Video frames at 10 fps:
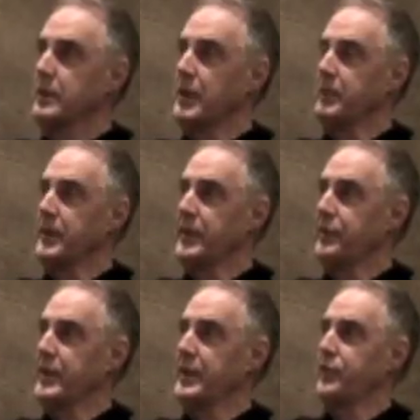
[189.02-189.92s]
I mean,
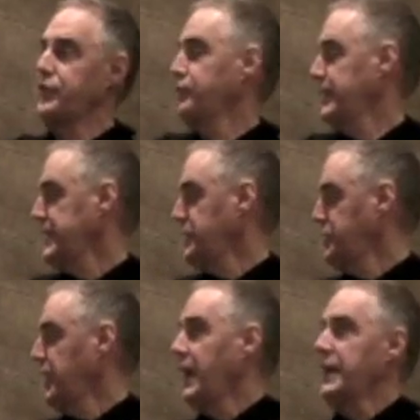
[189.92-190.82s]
this is drinking
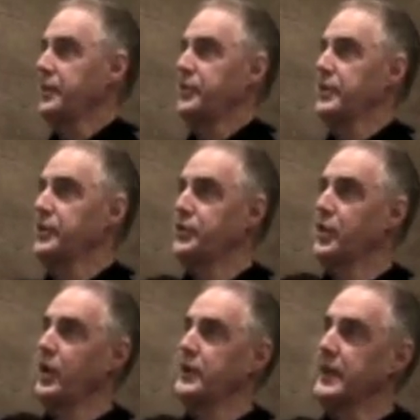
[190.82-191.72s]
chai, this is
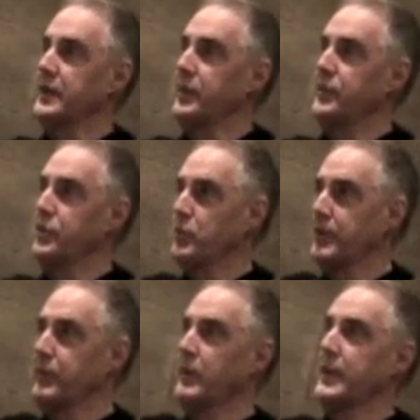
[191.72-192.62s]
talking, this is
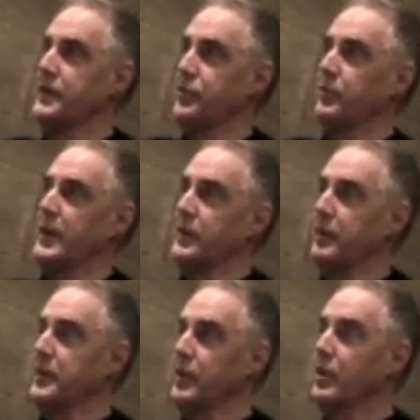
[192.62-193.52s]
waving our hands around.
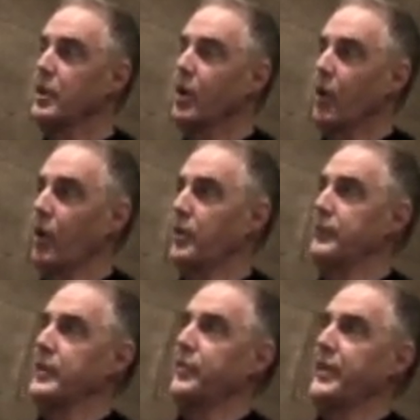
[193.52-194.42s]
I mean, all
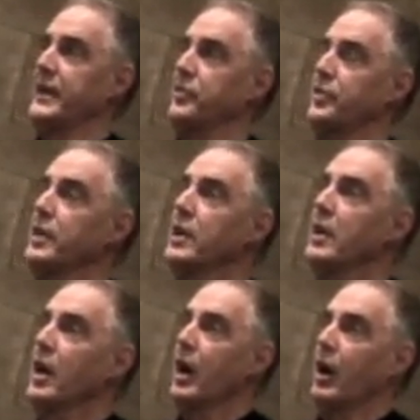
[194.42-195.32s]
of these things
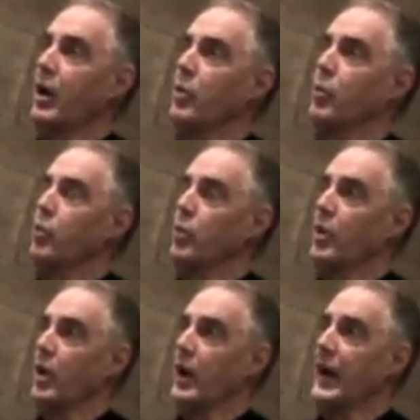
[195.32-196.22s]
are
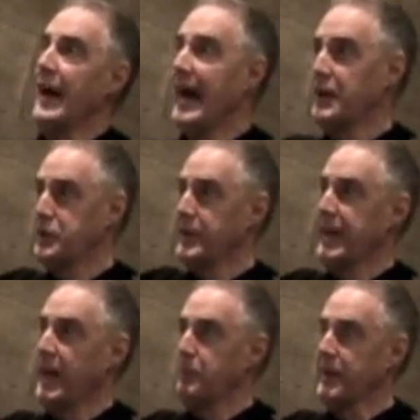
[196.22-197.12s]
actually
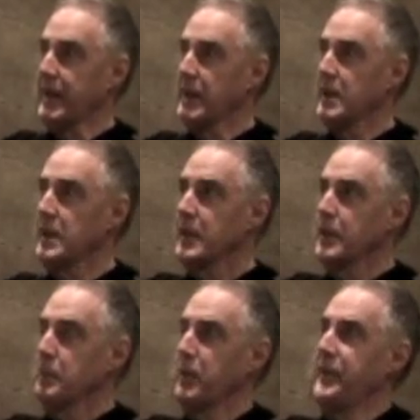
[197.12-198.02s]
happening,
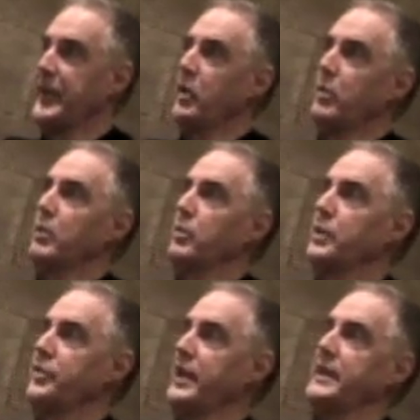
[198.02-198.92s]
but they aren't what
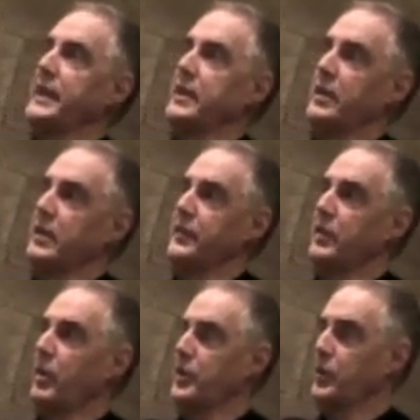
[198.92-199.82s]
we say they are.
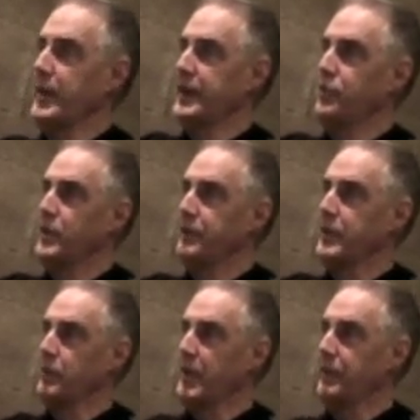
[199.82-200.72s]
There are no hands
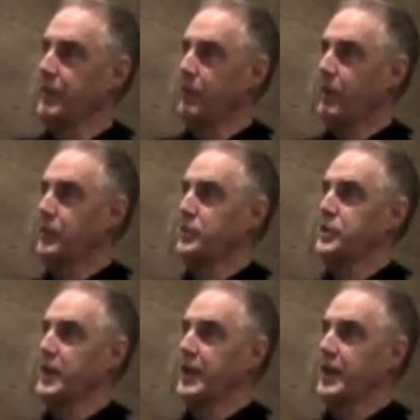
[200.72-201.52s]
waving around, there's no